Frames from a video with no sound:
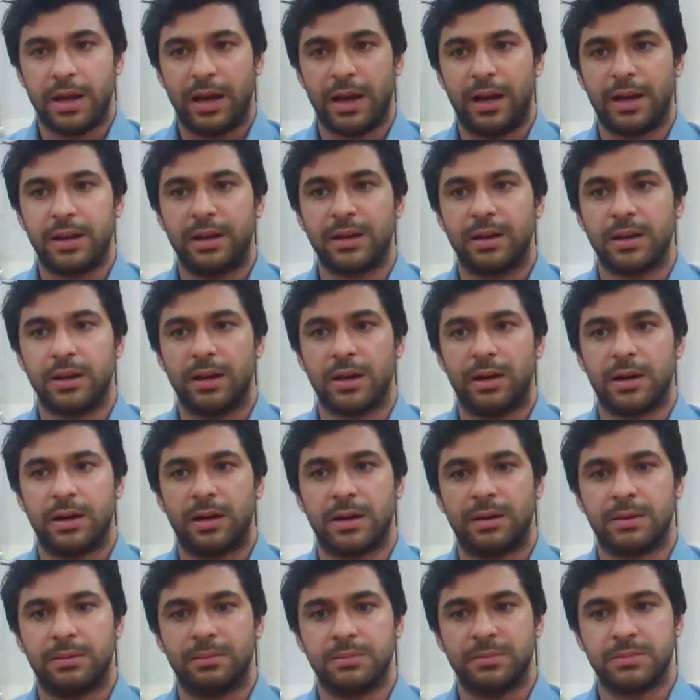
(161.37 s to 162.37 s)
and
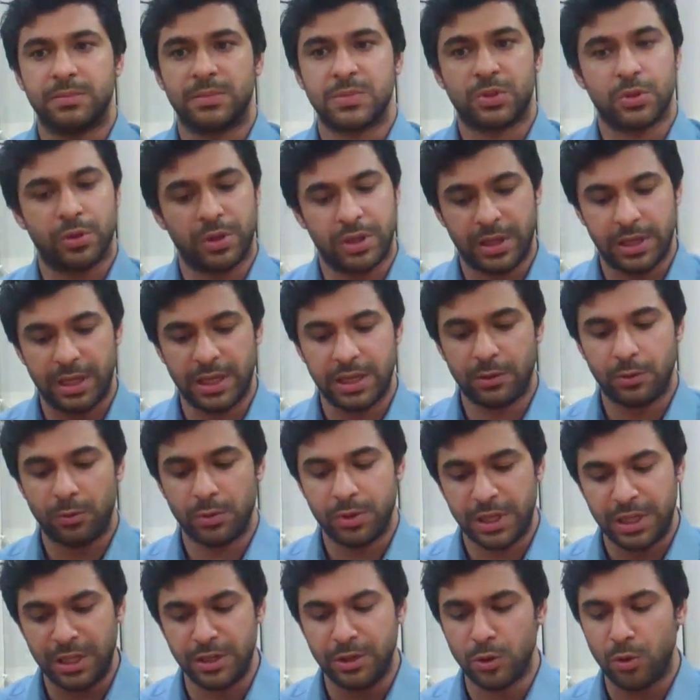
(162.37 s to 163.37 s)
so
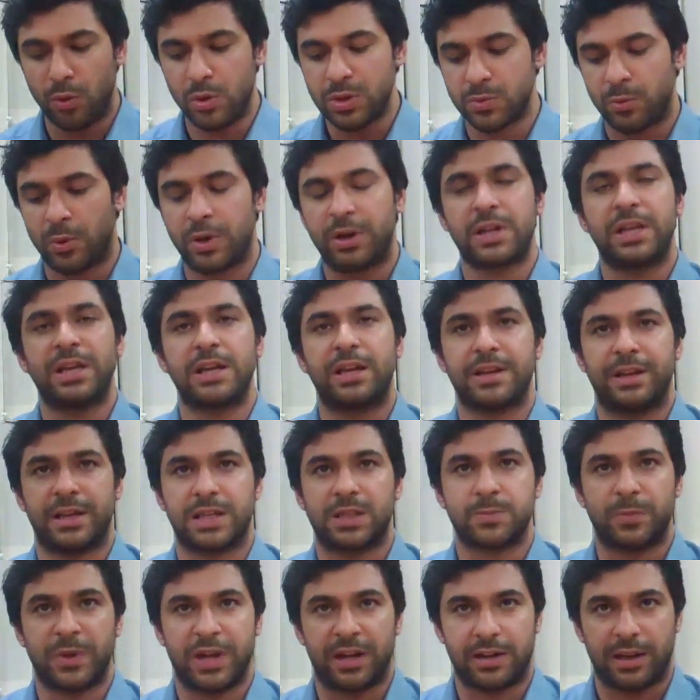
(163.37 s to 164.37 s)
he knows what he can
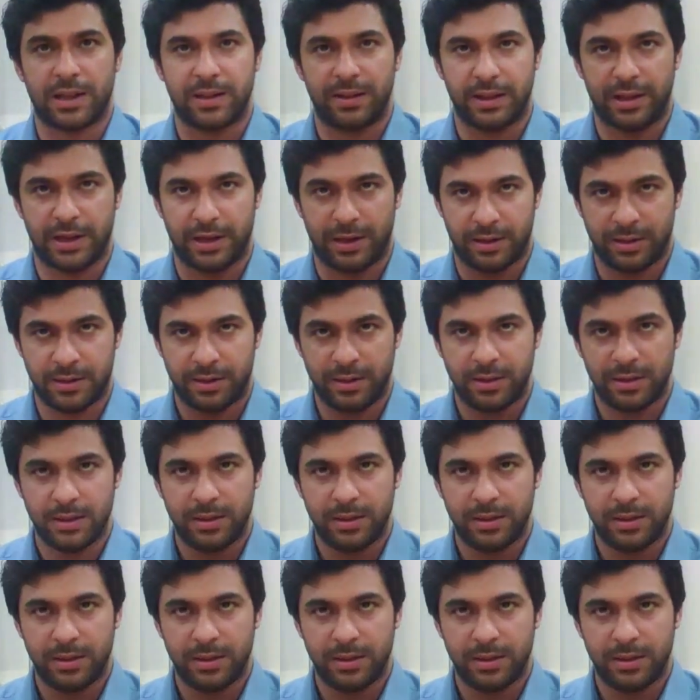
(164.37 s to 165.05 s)
expect at the end,